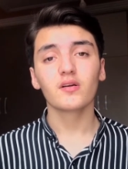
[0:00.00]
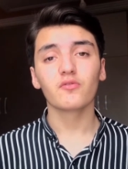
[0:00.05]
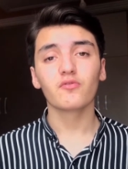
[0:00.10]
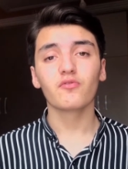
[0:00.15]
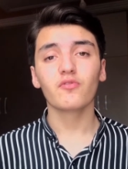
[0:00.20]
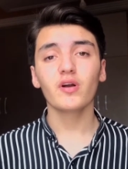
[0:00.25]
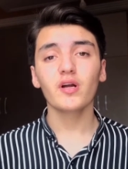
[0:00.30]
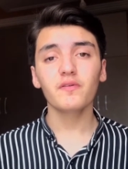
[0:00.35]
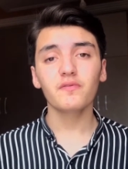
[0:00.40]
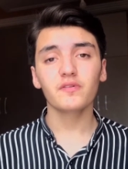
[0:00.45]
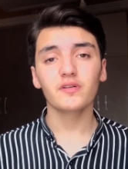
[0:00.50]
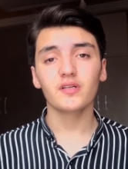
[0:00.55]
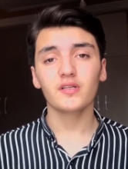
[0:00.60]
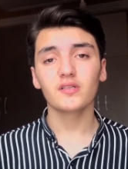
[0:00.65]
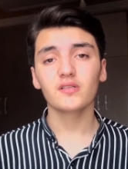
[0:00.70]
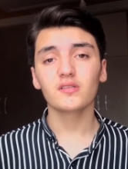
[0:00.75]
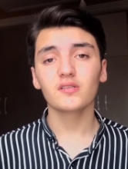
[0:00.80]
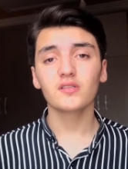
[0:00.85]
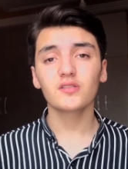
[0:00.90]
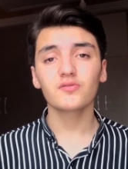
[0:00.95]
Gravity
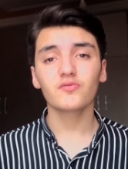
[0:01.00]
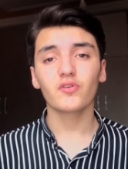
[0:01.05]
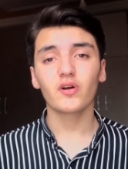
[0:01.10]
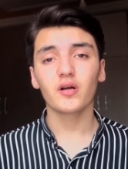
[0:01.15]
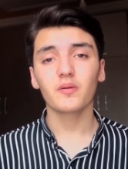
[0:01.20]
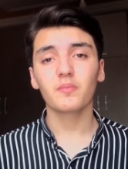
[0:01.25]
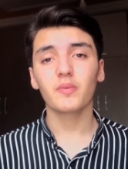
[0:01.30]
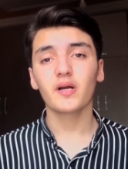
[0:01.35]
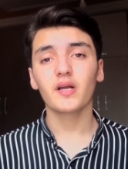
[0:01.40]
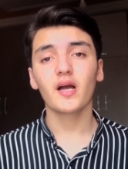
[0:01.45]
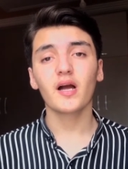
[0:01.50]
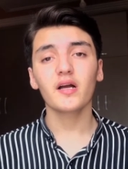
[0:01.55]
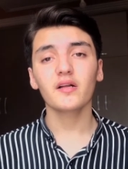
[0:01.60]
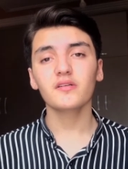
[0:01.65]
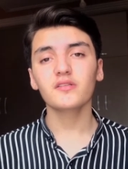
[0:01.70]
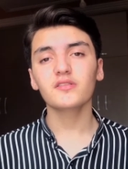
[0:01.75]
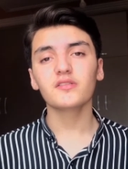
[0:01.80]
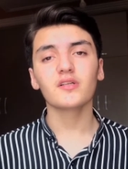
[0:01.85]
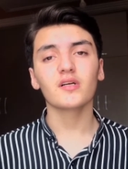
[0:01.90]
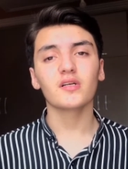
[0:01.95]
is described by
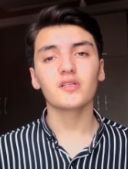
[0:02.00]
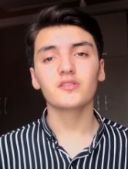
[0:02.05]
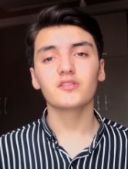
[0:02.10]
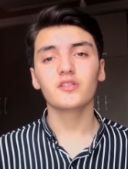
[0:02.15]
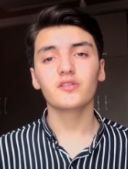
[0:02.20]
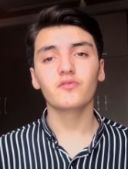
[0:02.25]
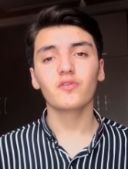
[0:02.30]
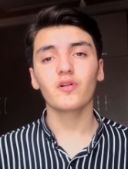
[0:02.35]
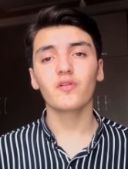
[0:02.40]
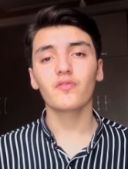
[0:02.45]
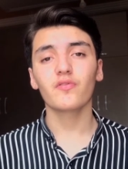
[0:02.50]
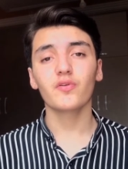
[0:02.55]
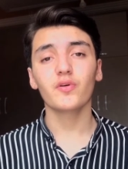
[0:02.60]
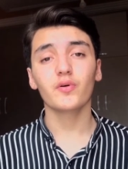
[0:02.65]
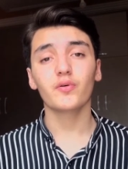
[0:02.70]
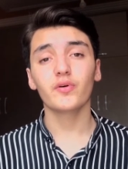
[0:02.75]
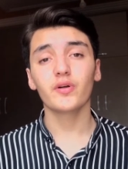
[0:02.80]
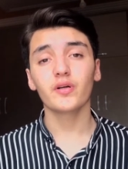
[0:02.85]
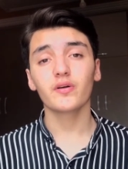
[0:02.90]
Einstein's general theory